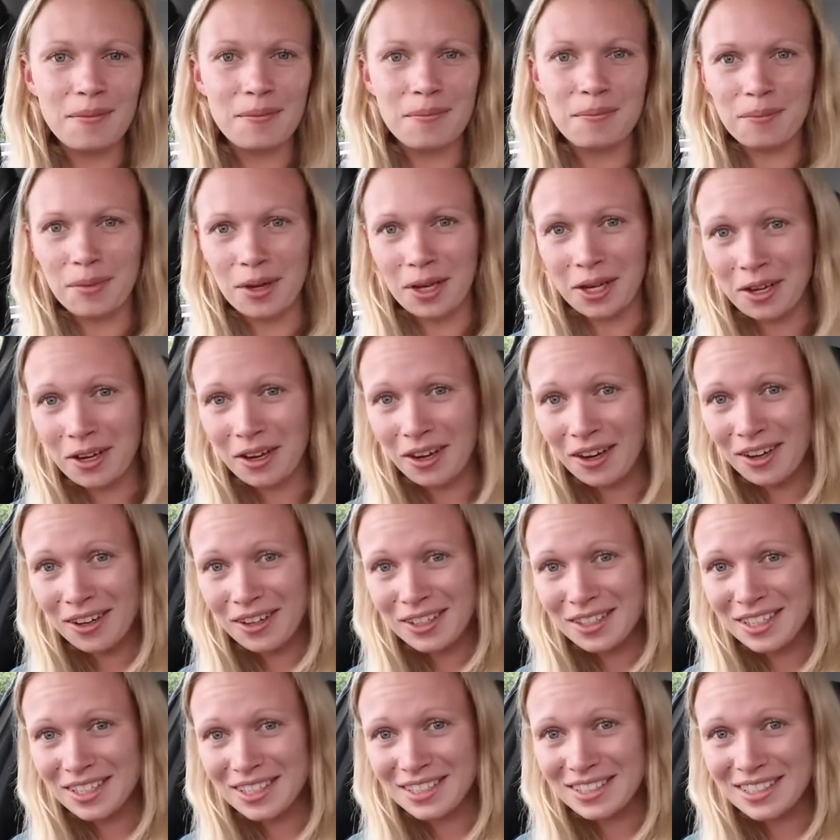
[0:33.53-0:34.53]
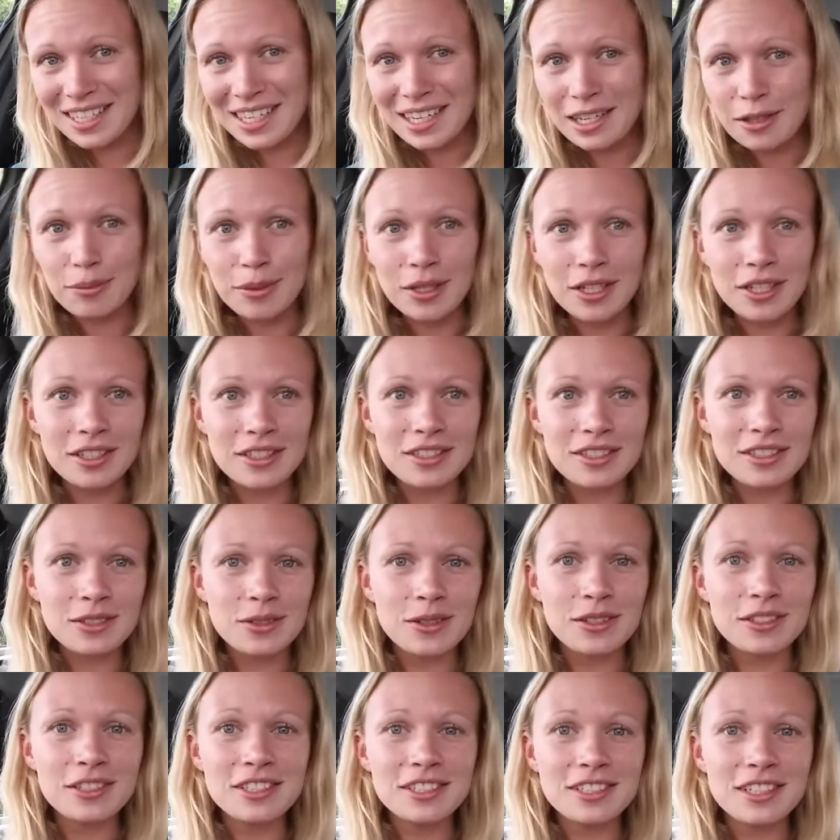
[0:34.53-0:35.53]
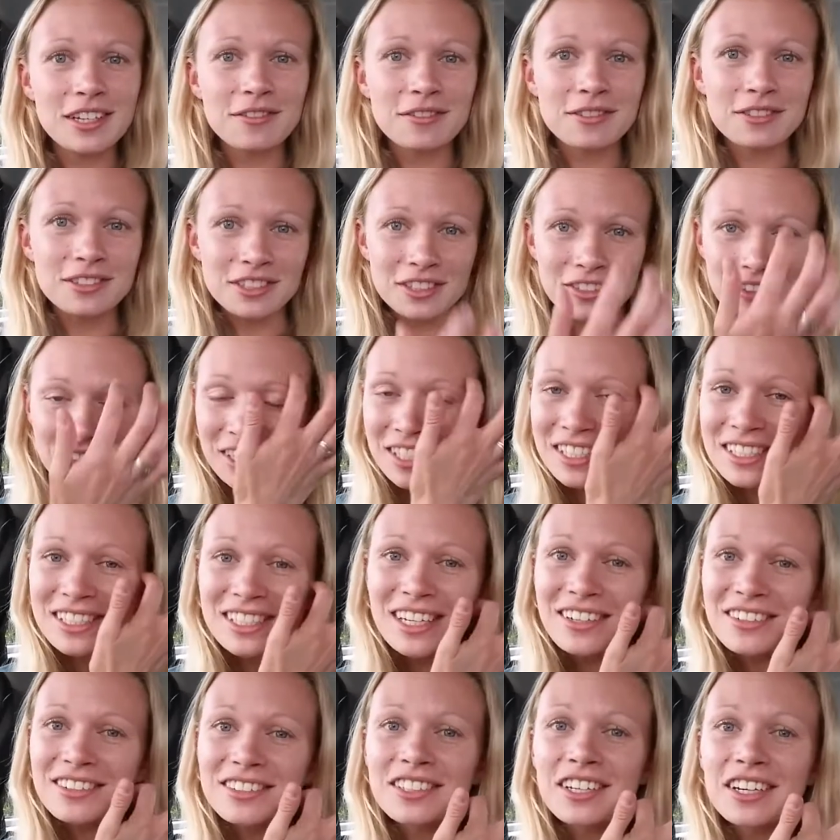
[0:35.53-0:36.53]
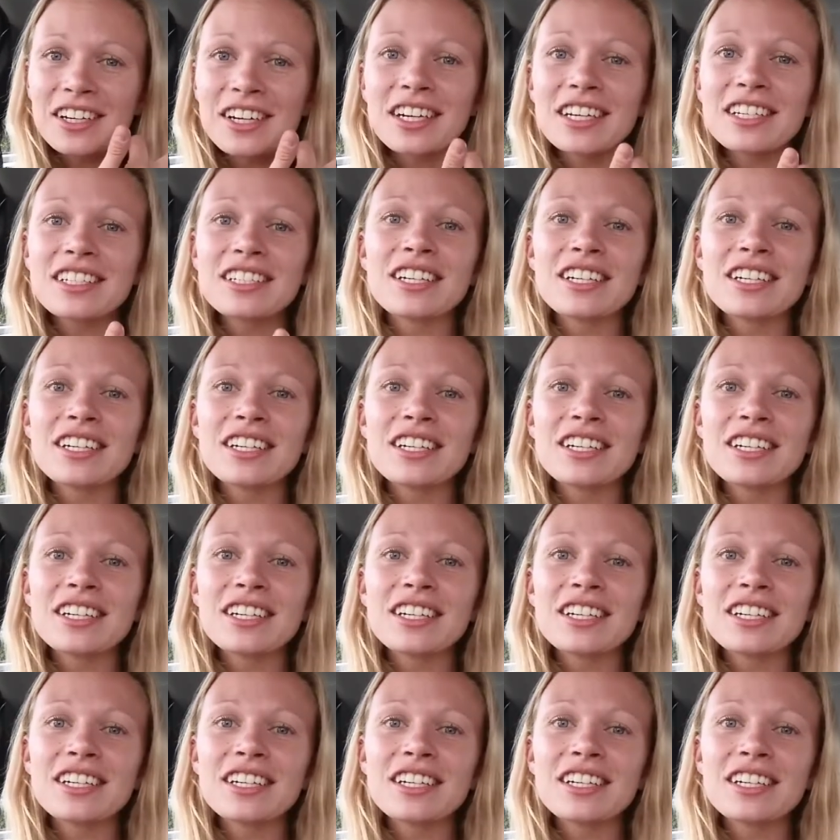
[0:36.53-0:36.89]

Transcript: my car is telling me it's 27 degrees outside